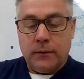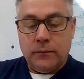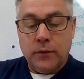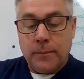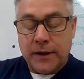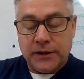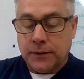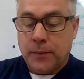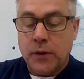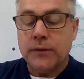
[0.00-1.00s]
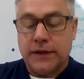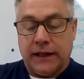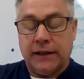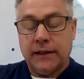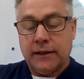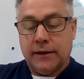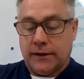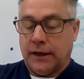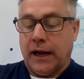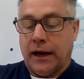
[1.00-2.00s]
"Well, but supposing,"
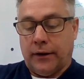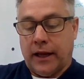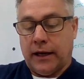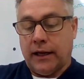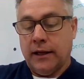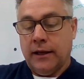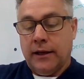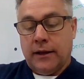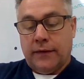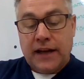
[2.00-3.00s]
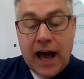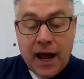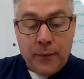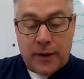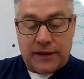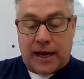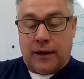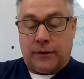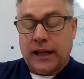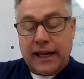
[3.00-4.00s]
said Arrietty, "that I went
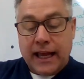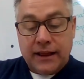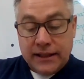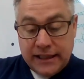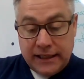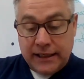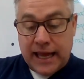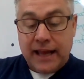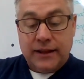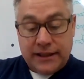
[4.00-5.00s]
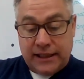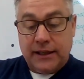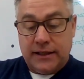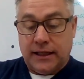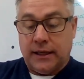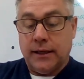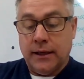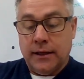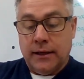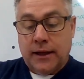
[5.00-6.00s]
out like Eglatina did,
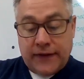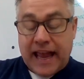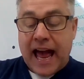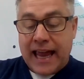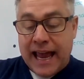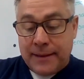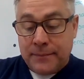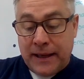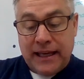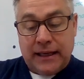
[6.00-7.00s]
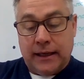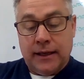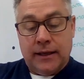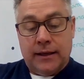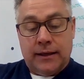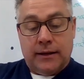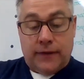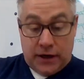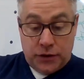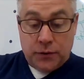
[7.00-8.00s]
and the cat ate me.
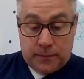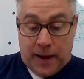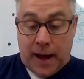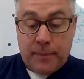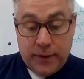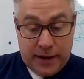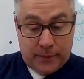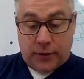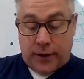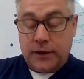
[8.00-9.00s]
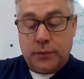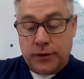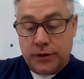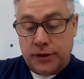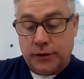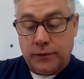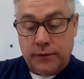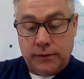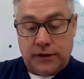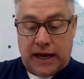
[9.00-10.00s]
Then you and Papa would emigrate, wouldn't you?"
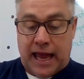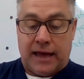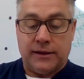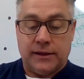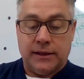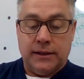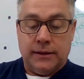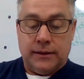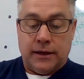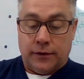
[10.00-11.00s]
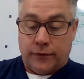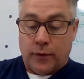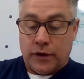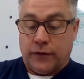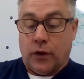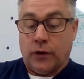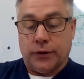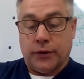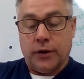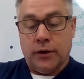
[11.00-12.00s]
she asked, and her voice
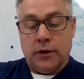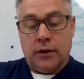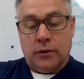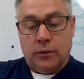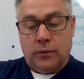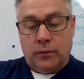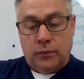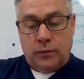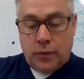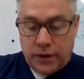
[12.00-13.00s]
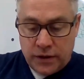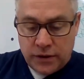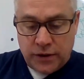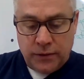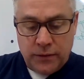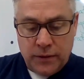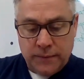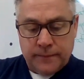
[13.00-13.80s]
faltered. "Wouldn't you?"